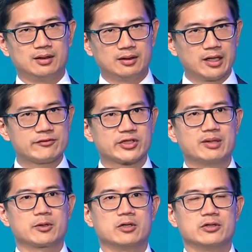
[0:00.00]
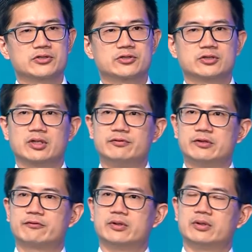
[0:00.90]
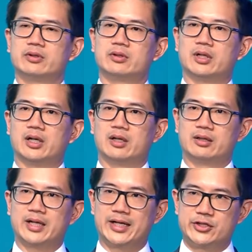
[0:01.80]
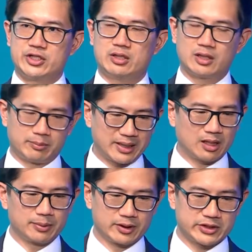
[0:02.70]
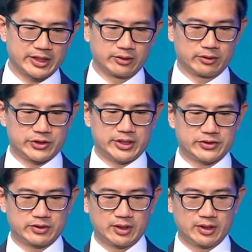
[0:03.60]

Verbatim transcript: lifetime costs of different uh, energy uh, power plant technologies,